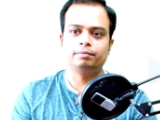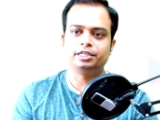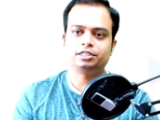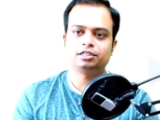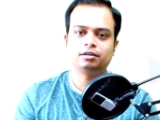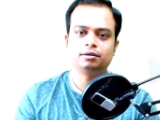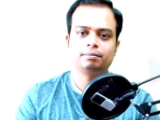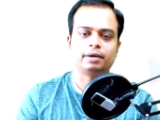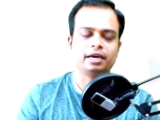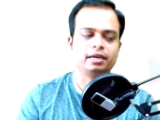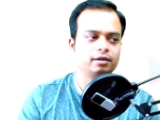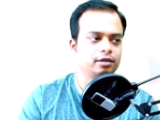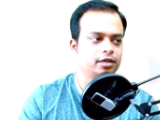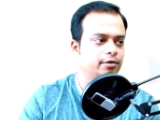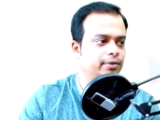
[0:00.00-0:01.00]
Major,
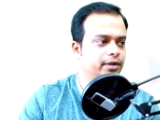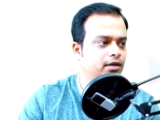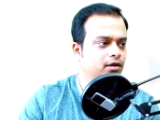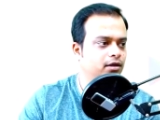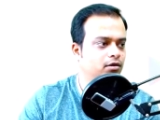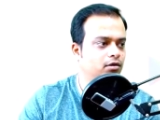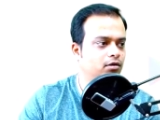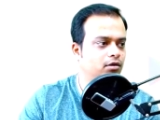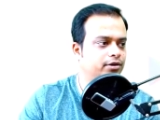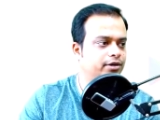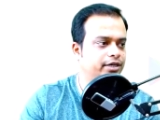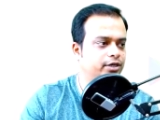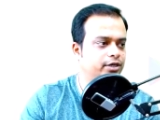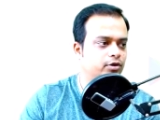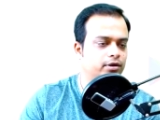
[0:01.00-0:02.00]
minor given,
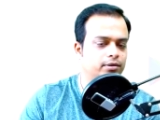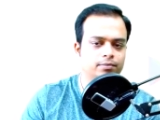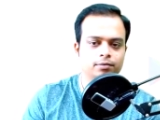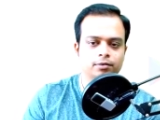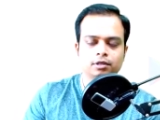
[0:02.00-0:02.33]
already drawn.